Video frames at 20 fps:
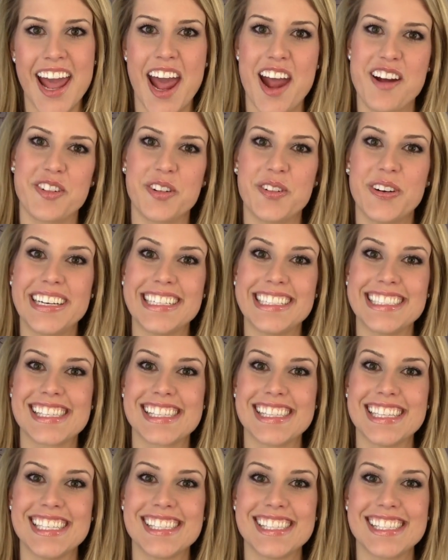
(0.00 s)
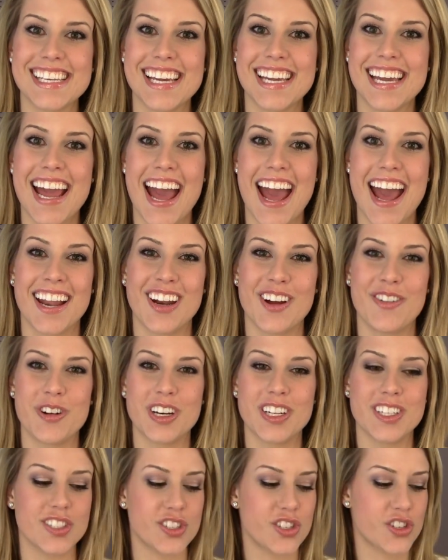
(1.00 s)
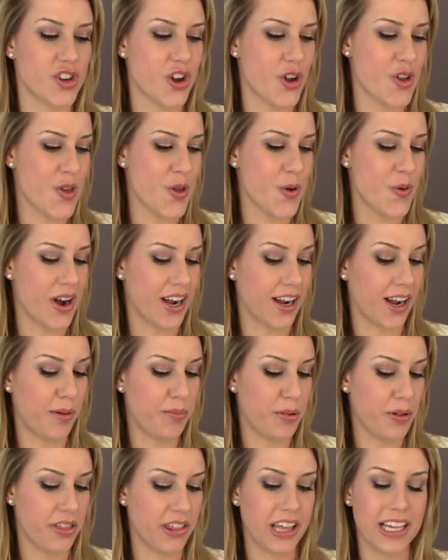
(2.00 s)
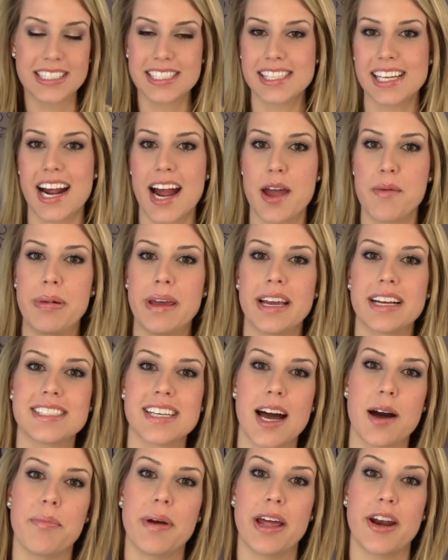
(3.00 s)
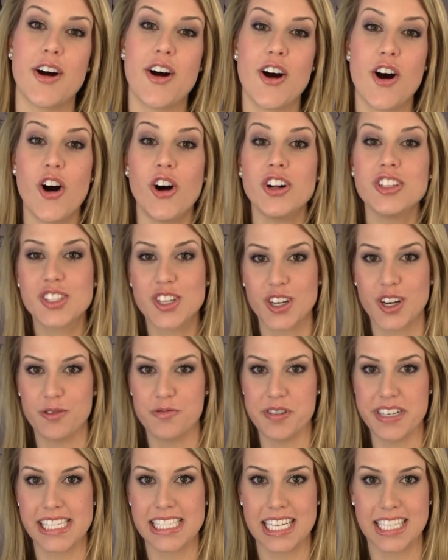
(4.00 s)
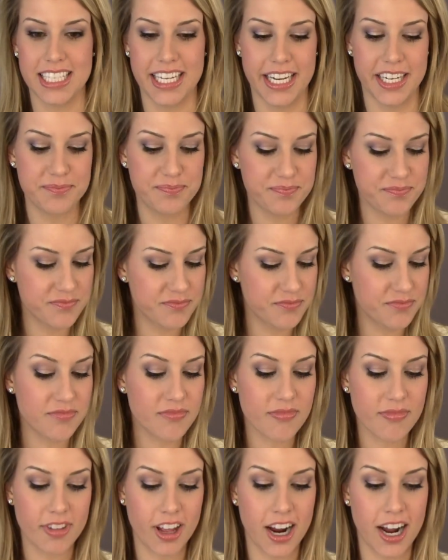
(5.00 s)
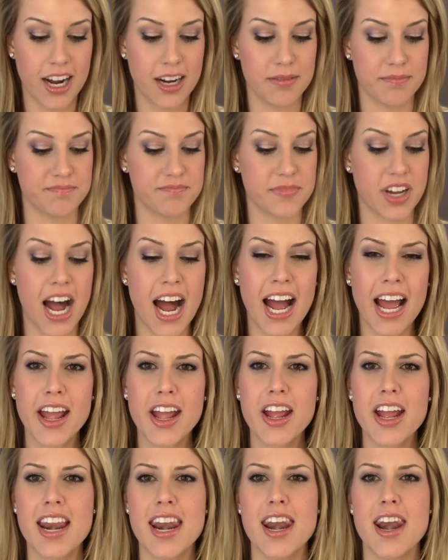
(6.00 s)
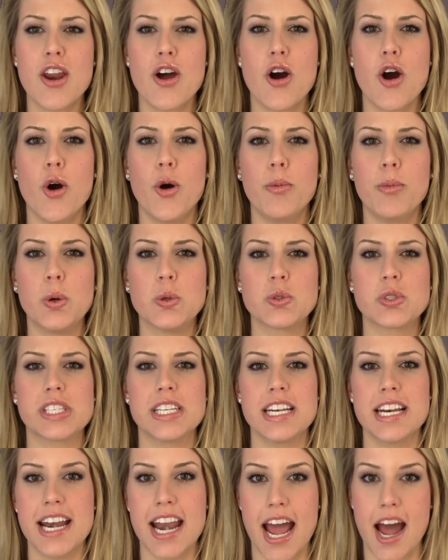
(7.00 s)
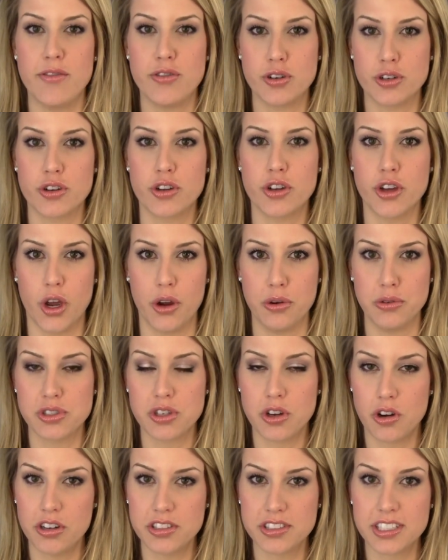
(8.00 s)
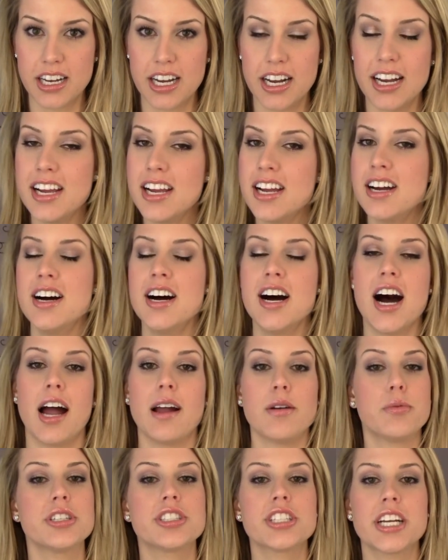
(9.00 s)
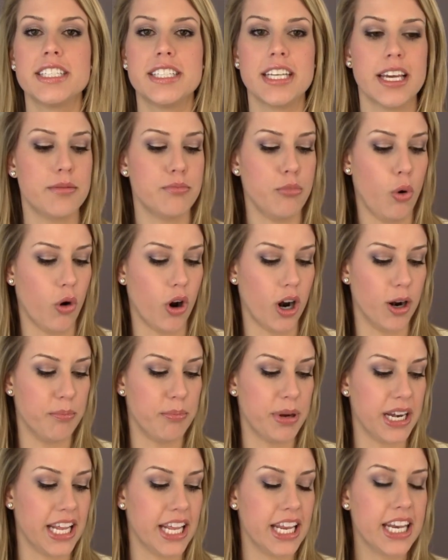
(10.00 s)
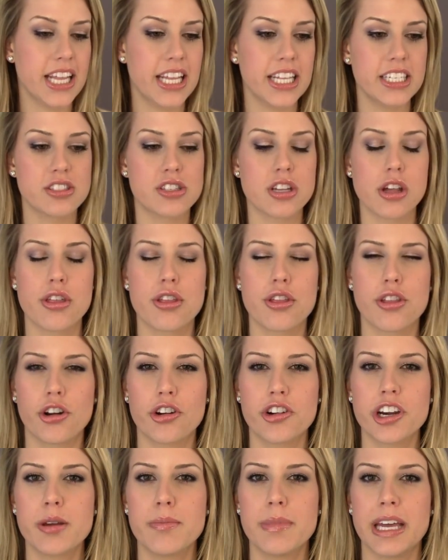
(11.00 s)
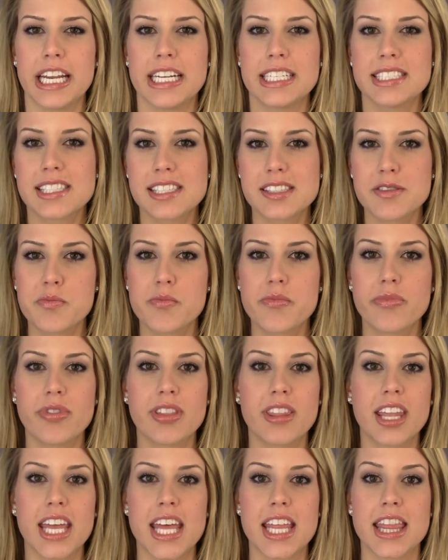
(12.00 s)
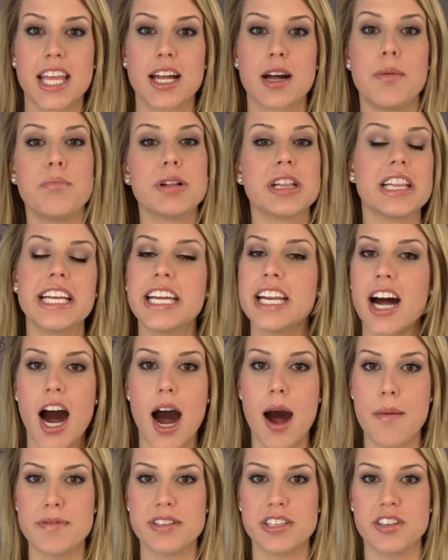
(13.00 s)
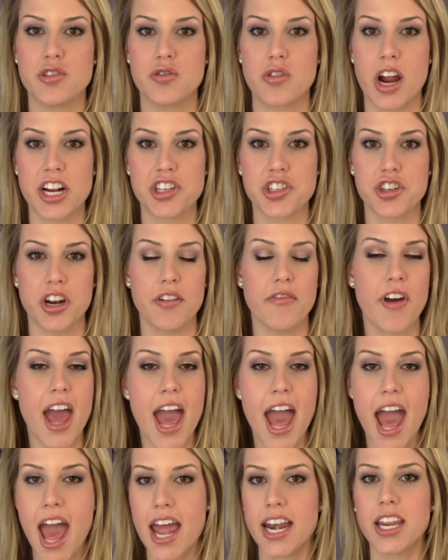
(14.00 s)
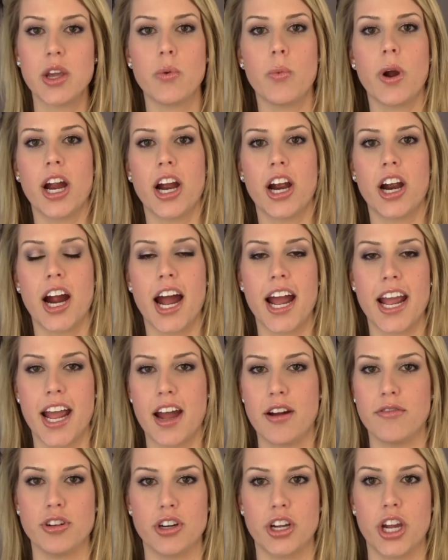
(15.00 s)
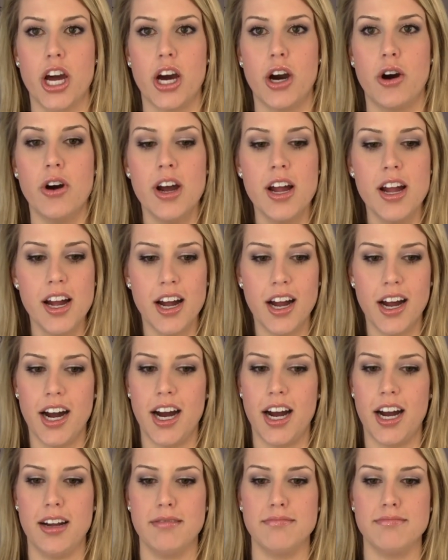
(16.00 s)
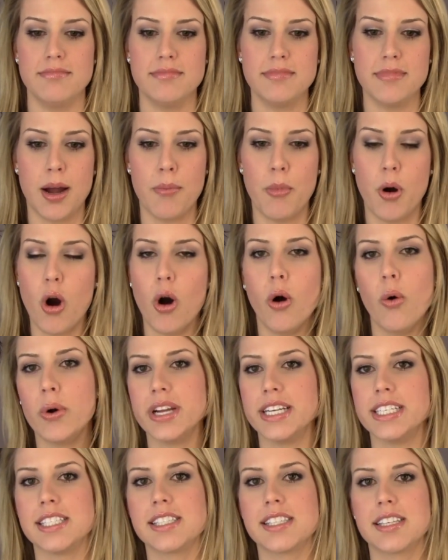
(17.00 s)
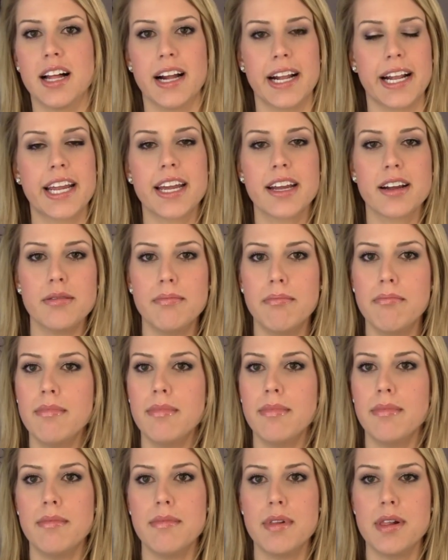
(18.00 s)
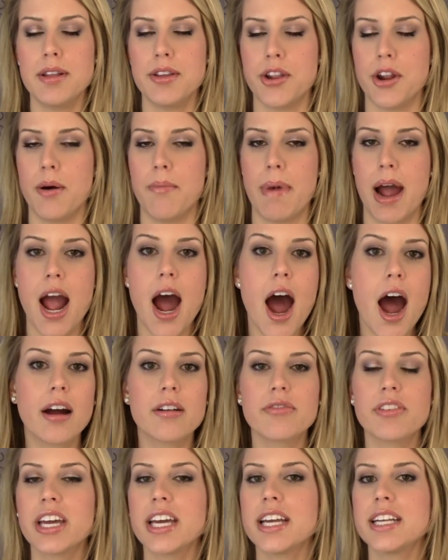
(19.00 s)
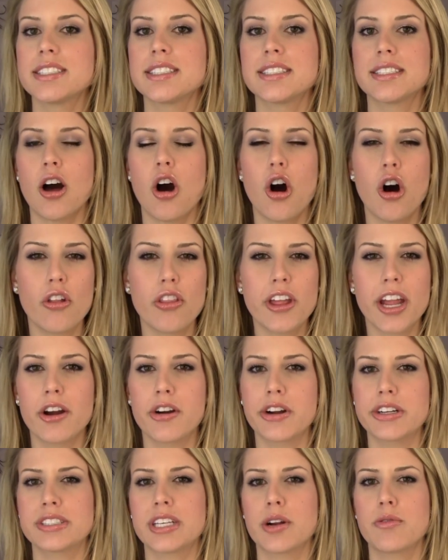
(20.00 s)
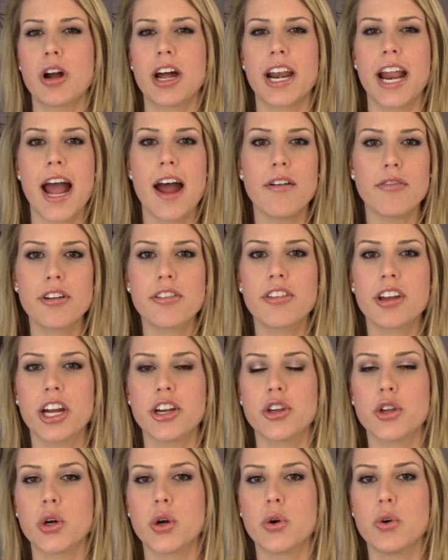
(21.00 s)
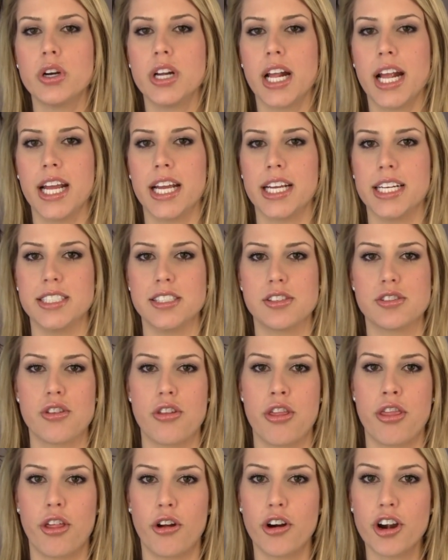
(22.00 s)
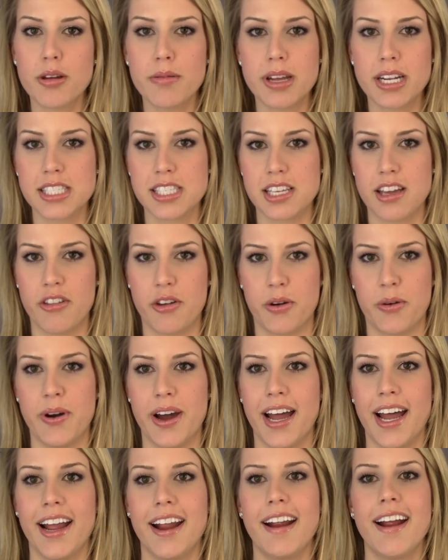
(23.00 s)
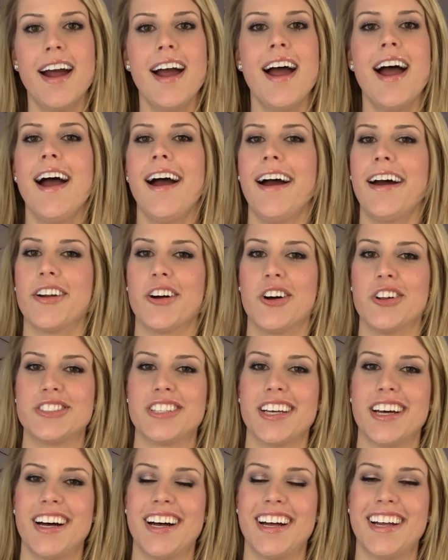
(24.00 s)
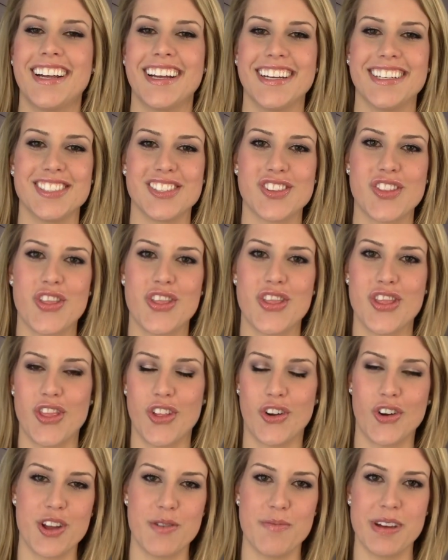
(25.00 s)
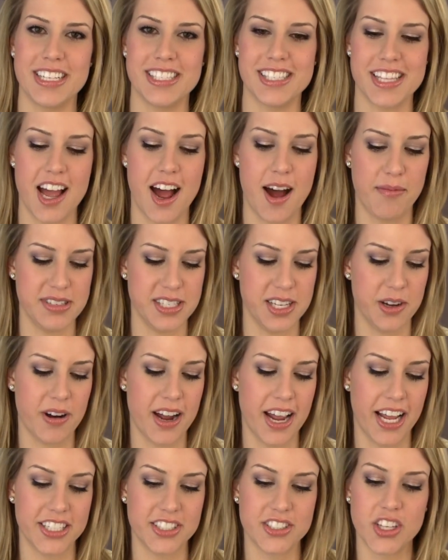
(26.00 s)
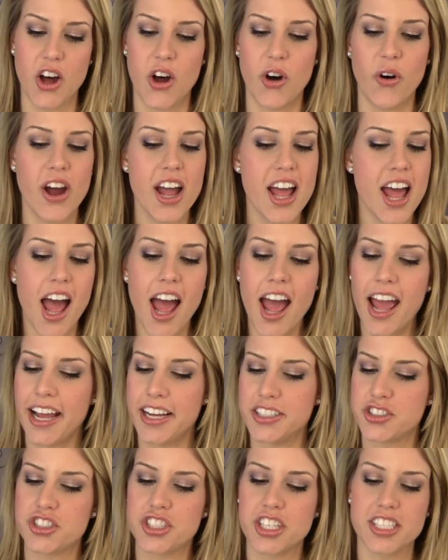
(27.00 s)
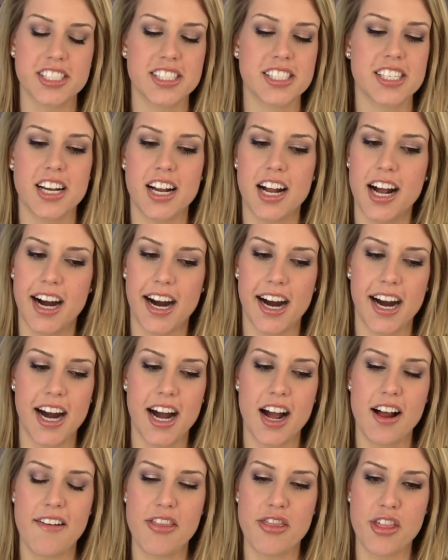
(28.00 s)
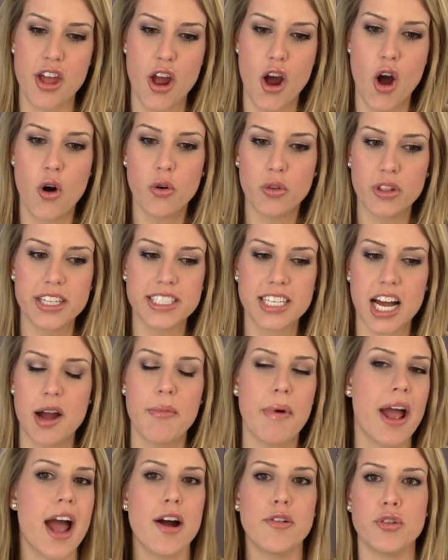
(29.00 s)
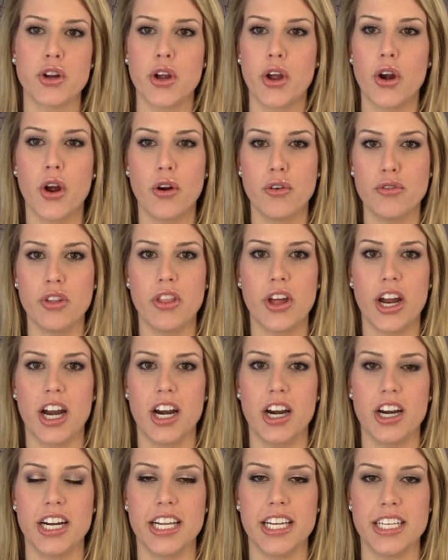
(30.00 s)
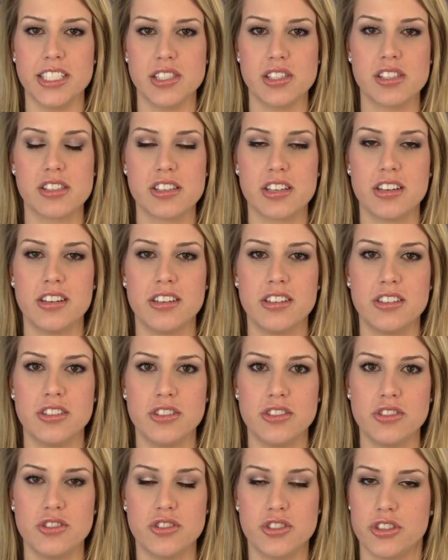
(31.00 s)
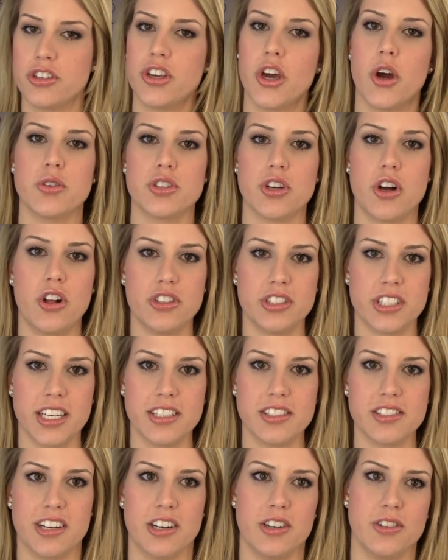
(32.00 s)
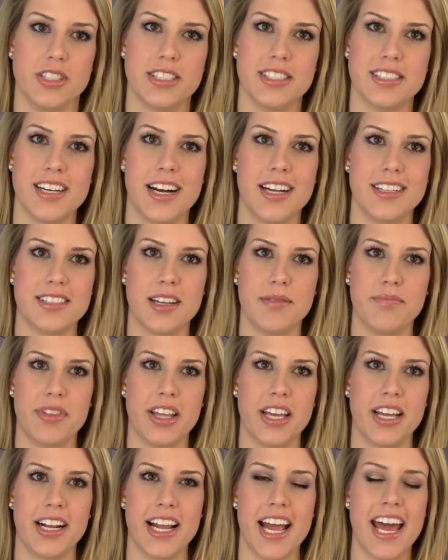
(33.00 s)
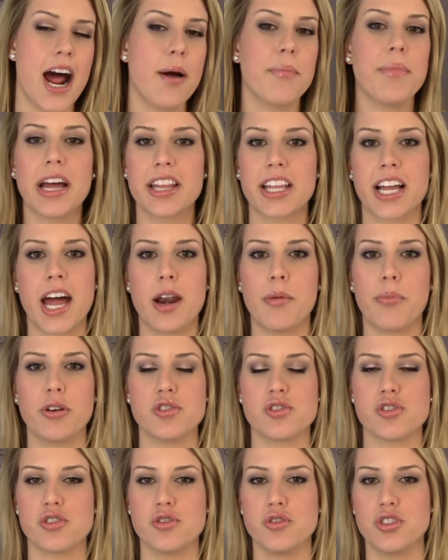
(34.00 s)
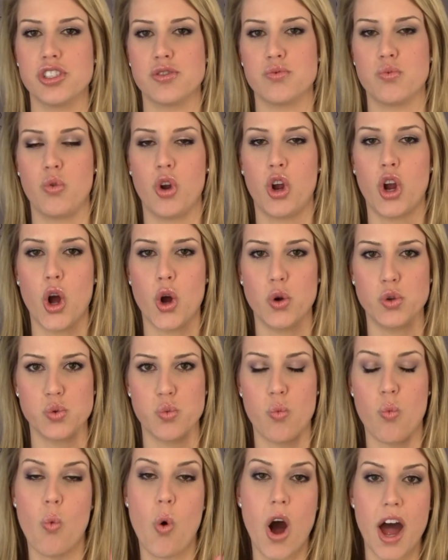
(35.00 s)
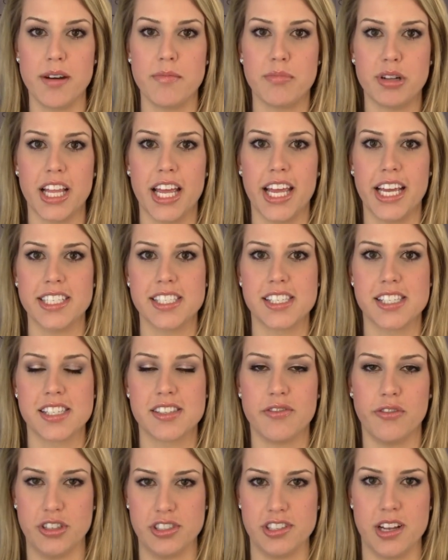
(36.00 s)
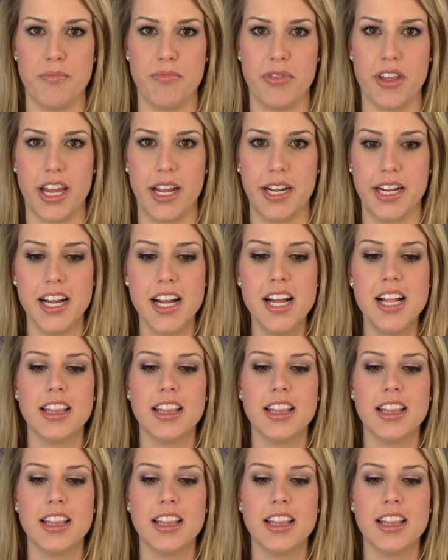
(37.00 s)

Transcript: Hey everyone, it's Lindsay and I wanted to show you a couple things that I picked up at Ulta recently. Um, I almost never go to Ulta. I wish I did more, but it is 30 minutes in the complete opposite direction of anywhere I ever go. Um, I'm always like, you know, my office, all the errands I run, everything I do is 30 minutes the other way and Ulta is 30 minutes the opposite way. So it's just the only time I ever get over there is to go to Ulta, so it's not something. And I'm not the kind of person who just goes one place for something.